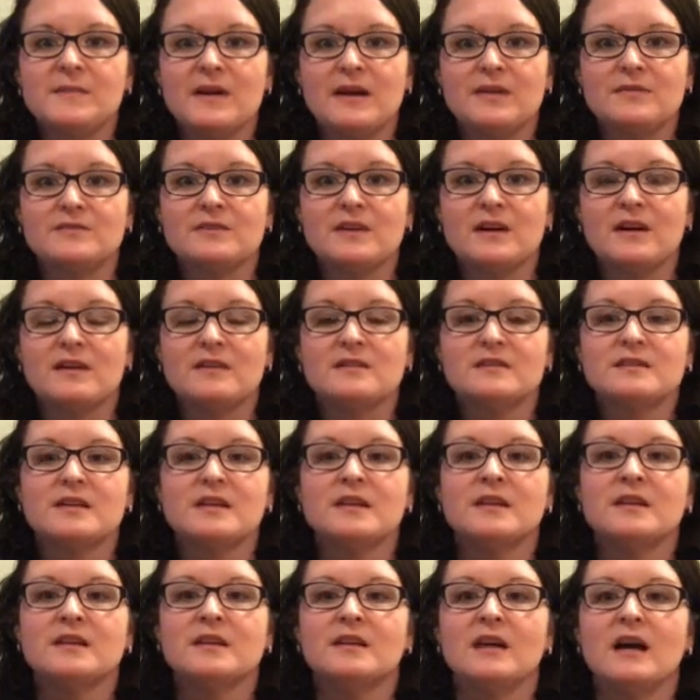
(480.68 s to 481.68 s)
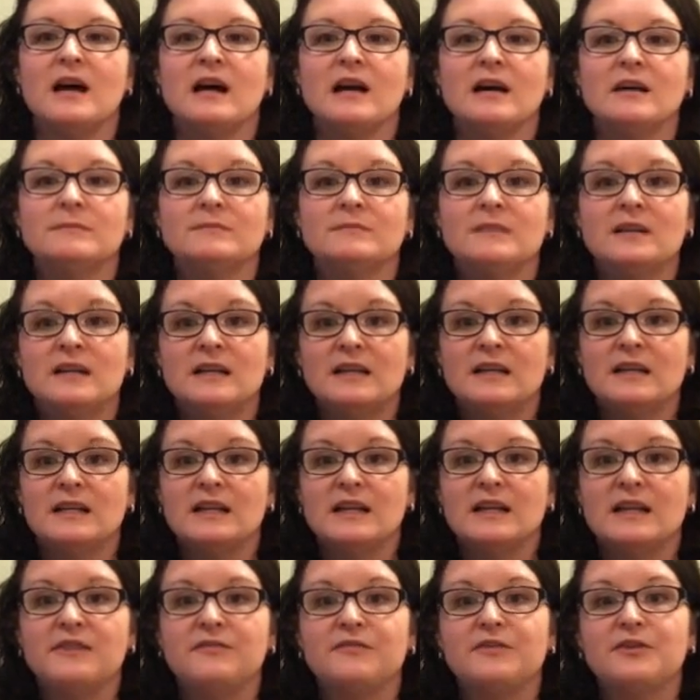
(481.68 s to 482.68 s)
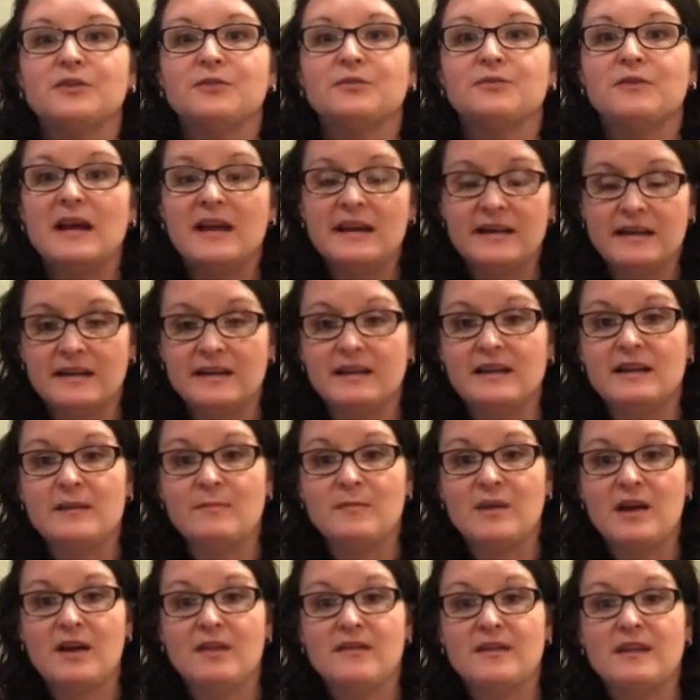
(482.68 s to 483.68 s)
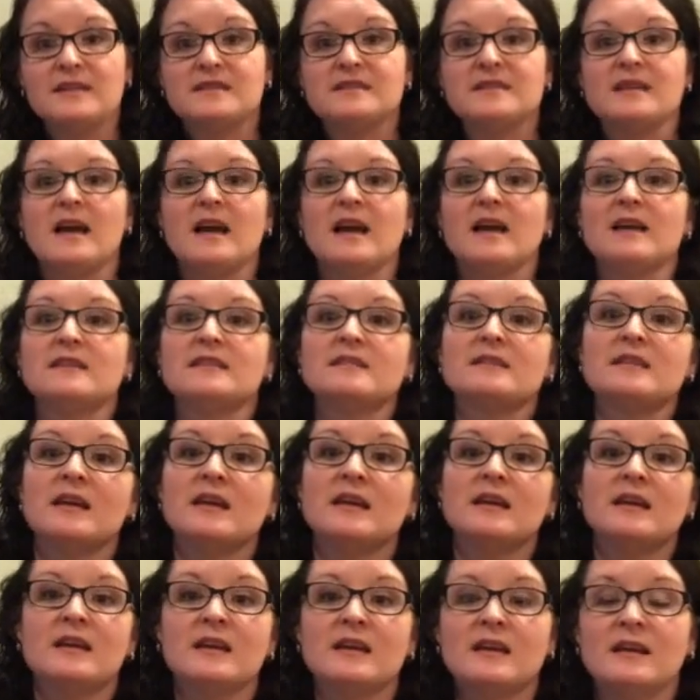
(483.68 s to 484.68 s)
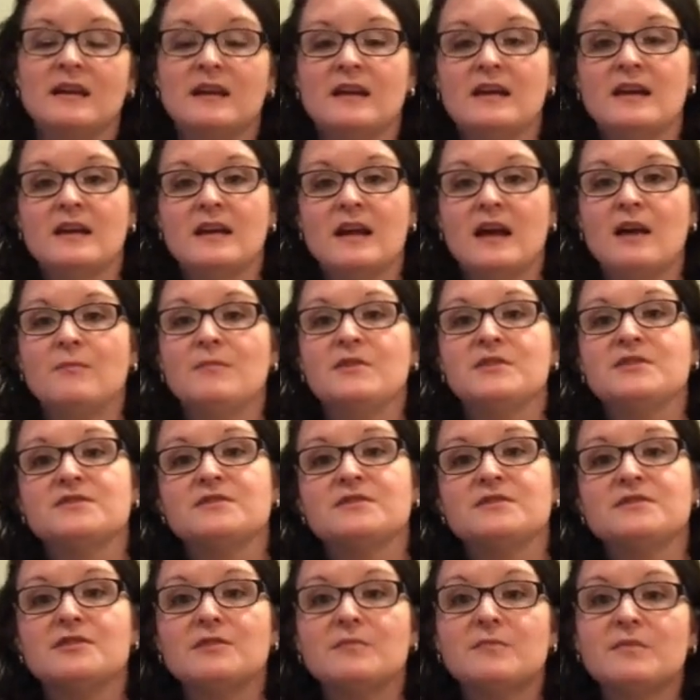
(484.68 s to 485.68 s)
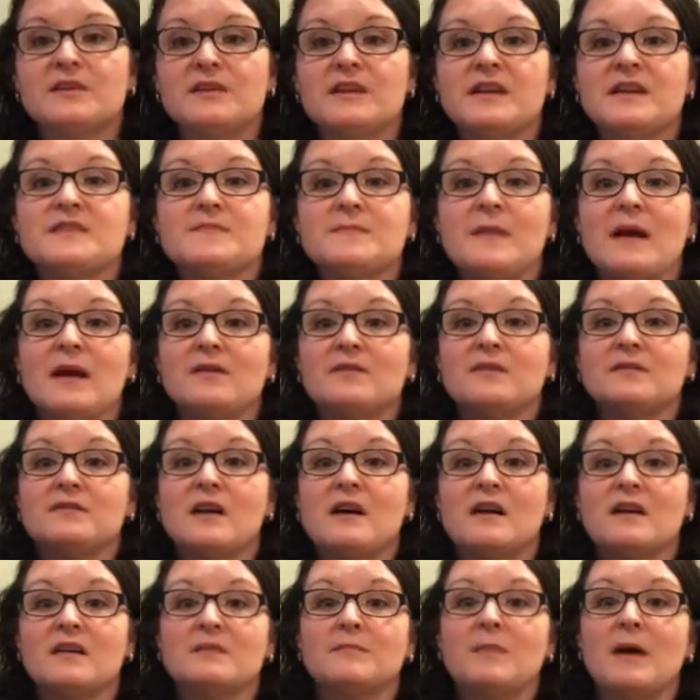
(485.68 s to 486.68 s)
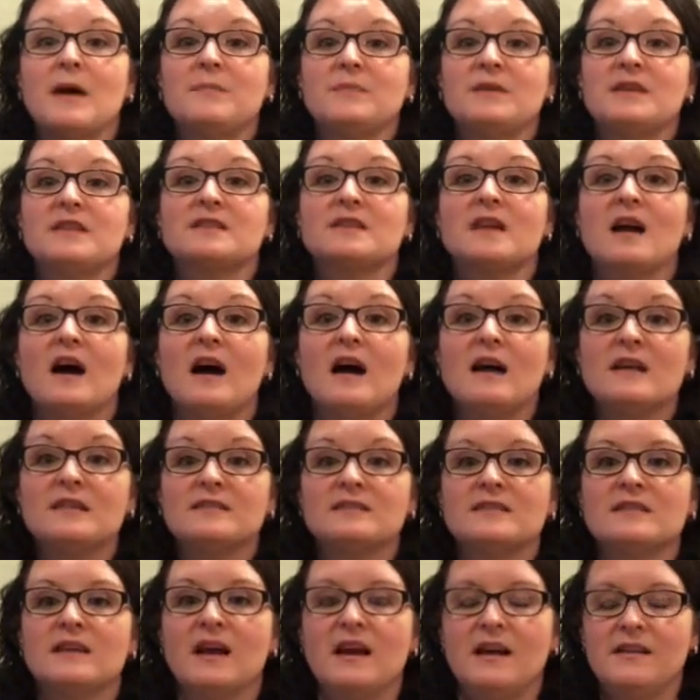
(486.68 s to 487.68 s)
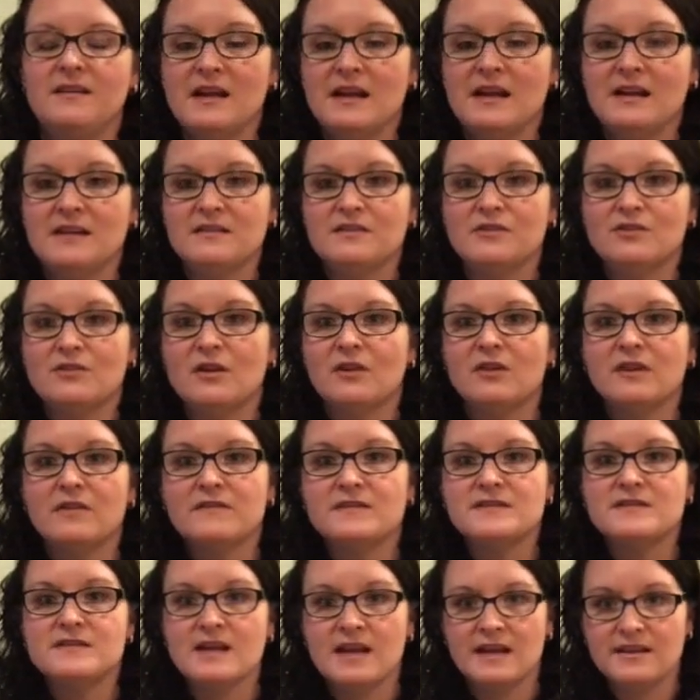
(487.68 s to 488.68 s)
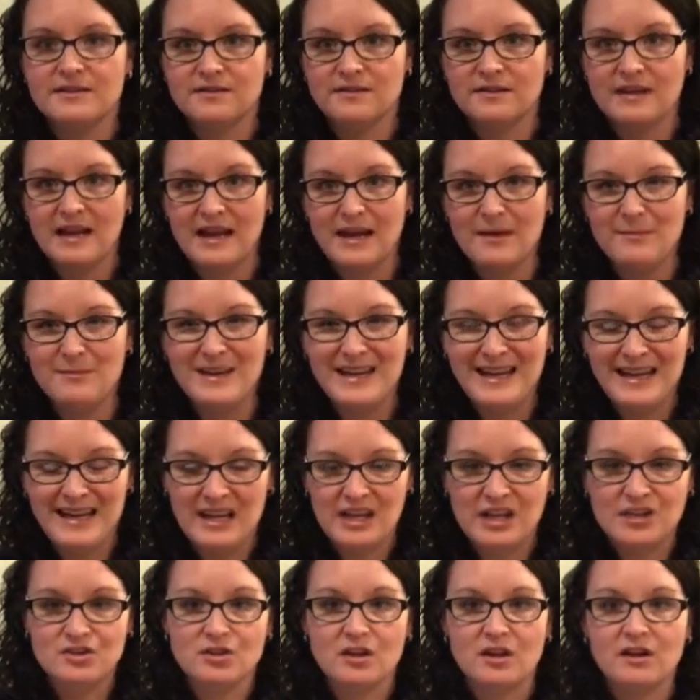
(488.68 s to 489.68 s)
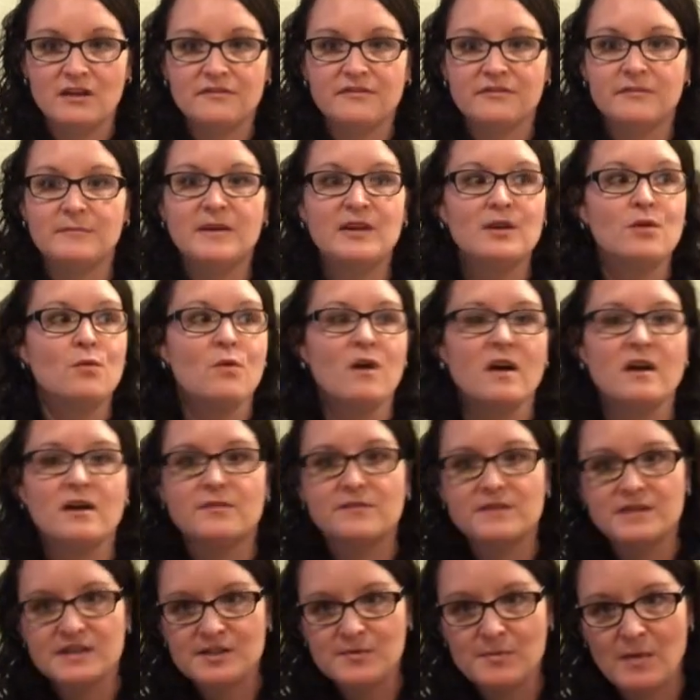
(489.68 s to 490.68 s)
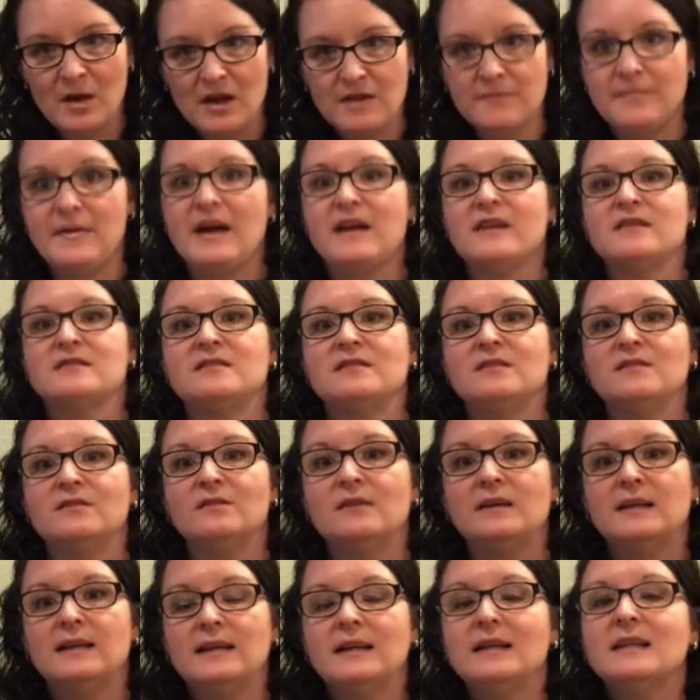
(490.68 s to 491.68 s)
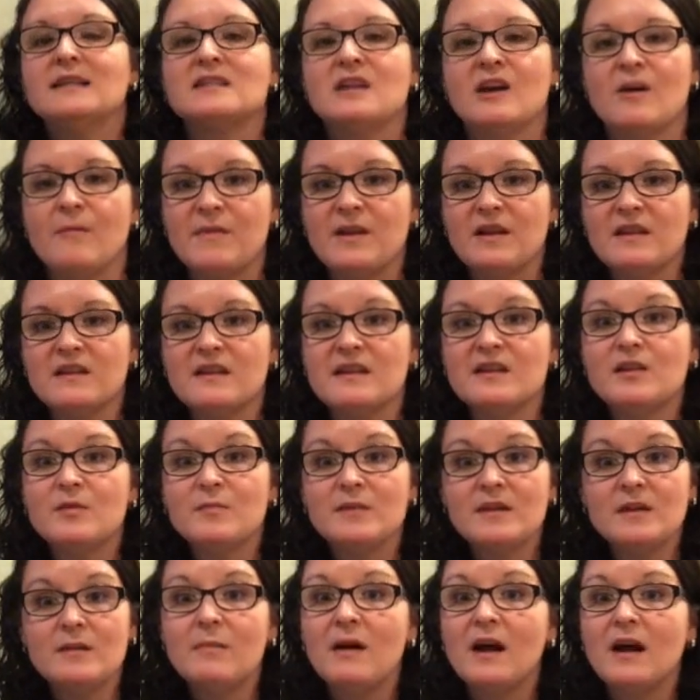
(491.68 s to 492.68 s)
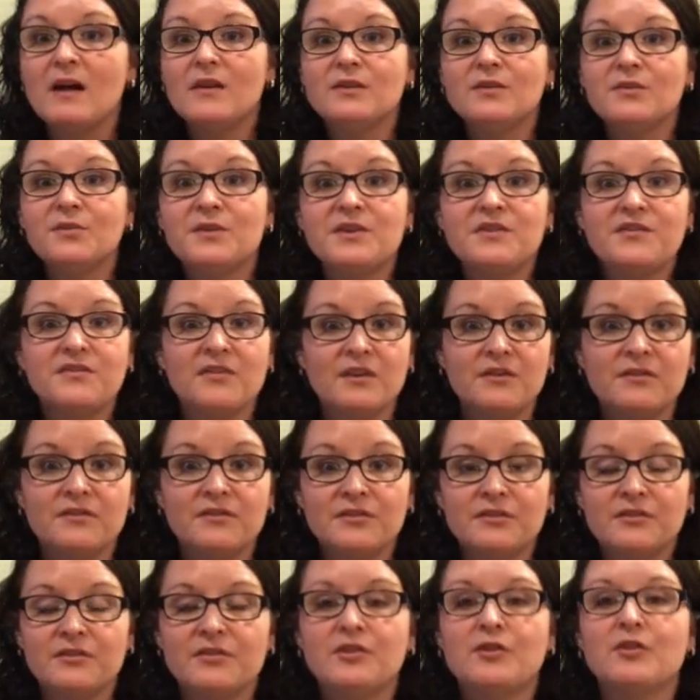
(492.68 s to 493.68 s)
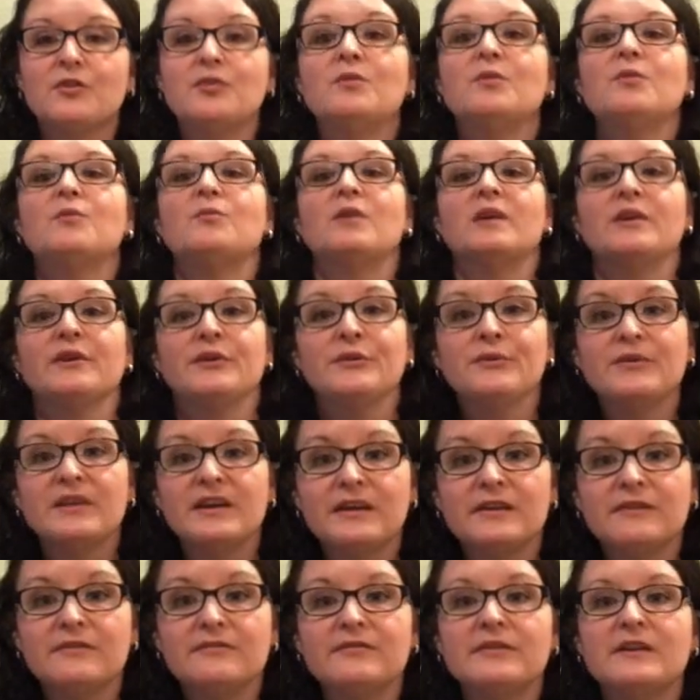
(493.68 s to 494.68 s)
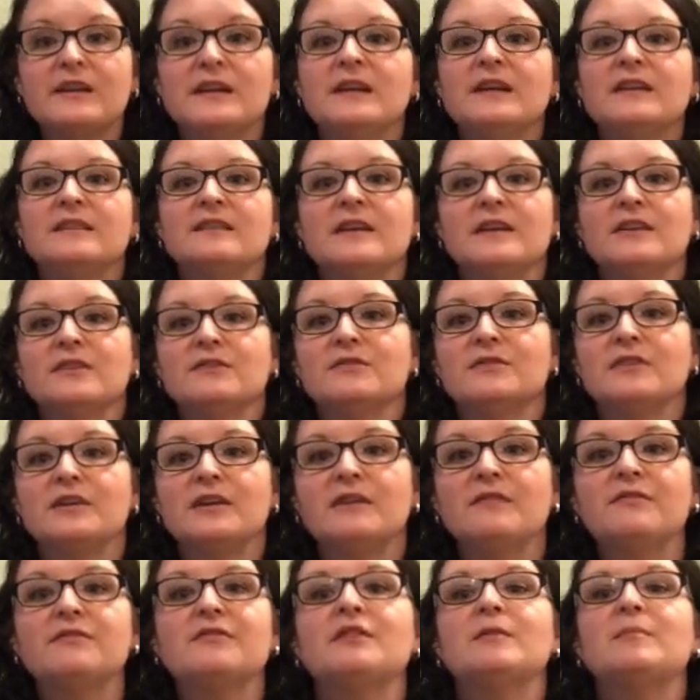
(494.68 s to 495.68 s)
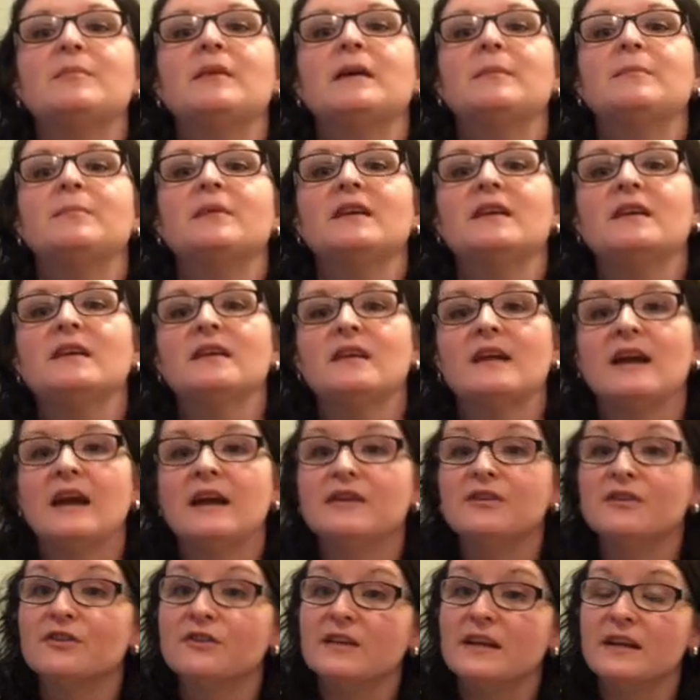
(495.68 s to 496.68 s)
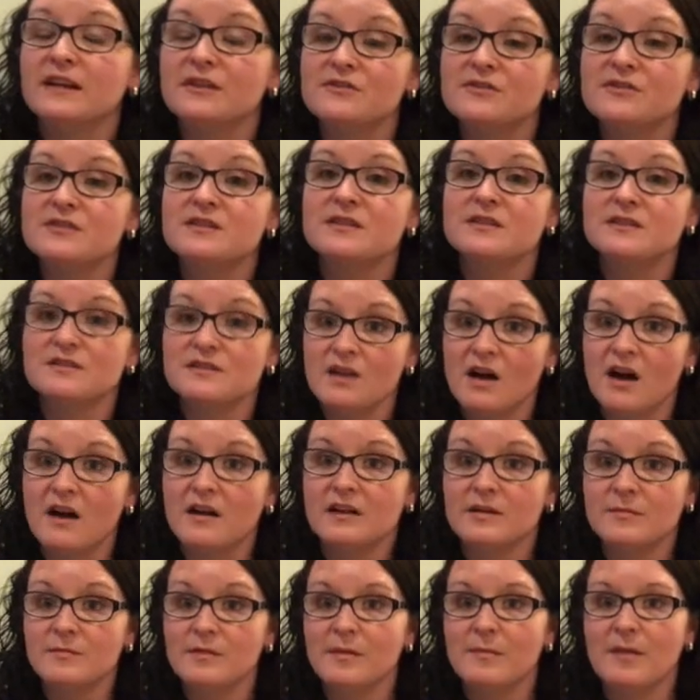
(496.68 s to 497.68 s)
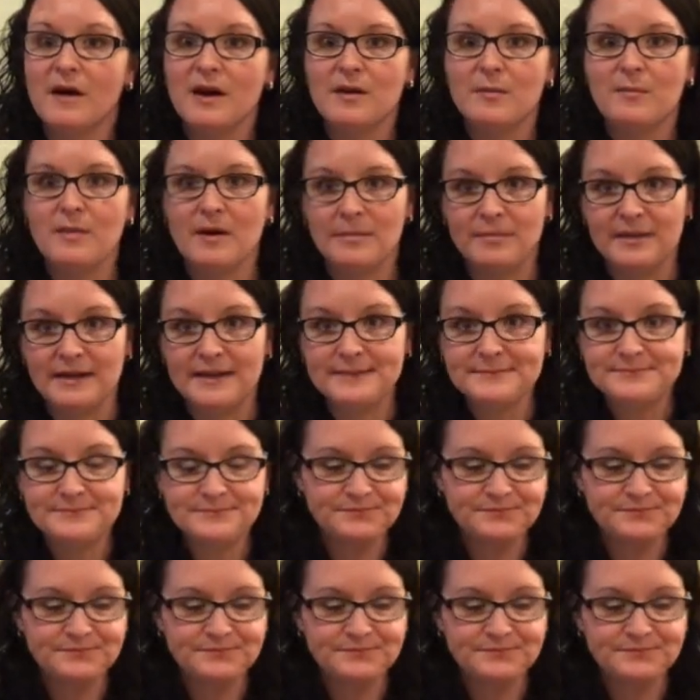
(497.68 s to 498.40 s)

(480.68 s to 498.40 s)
Mountain Dogs. If you're writing an email that says, how much does your Bernese Mountain Dog puppies cost? And then you don't even sign your name, it's hard for me to want to respond back to you. Tell me a little bit about you in a sentence or two, where you live, that you're looking for a puppy, and you're interested in talking to me about a puppy.